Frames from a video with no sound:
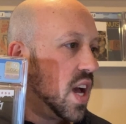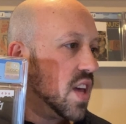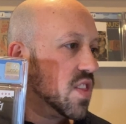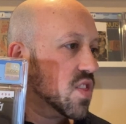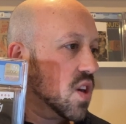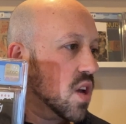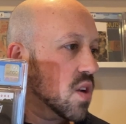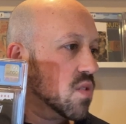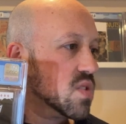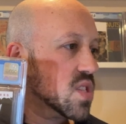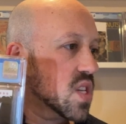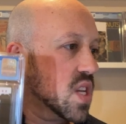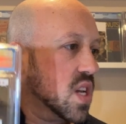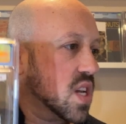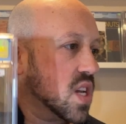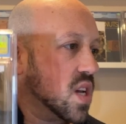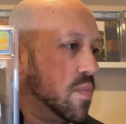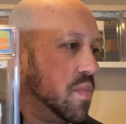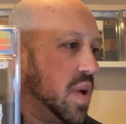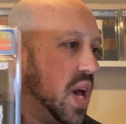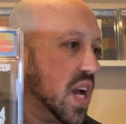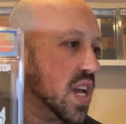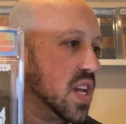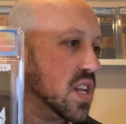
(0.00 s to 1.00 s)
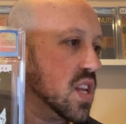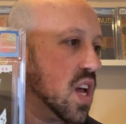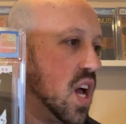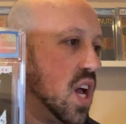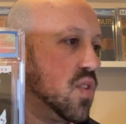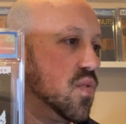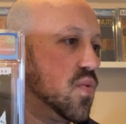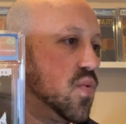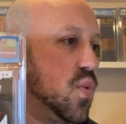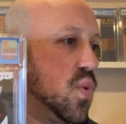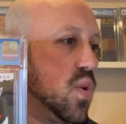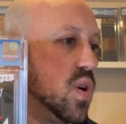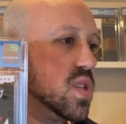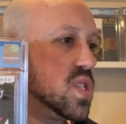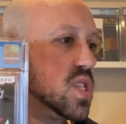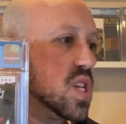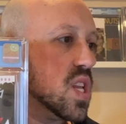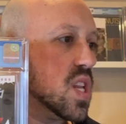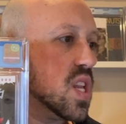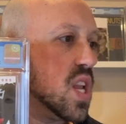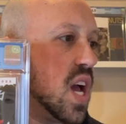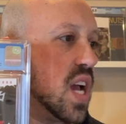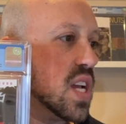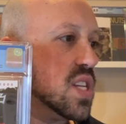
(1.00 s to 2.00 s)
I thought it was going to come back in 9.4 to
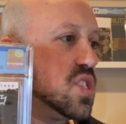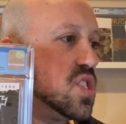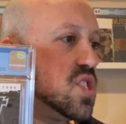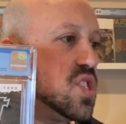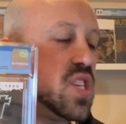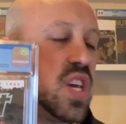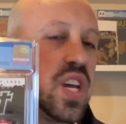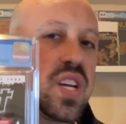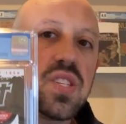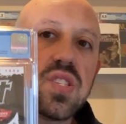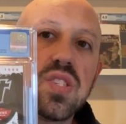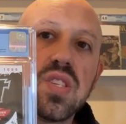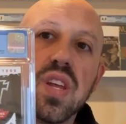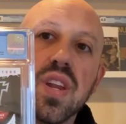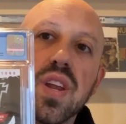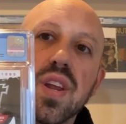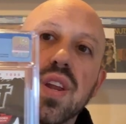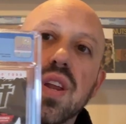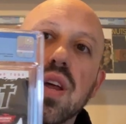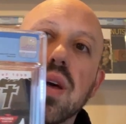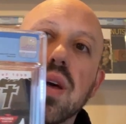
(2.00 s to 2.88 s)
9.6, and ended up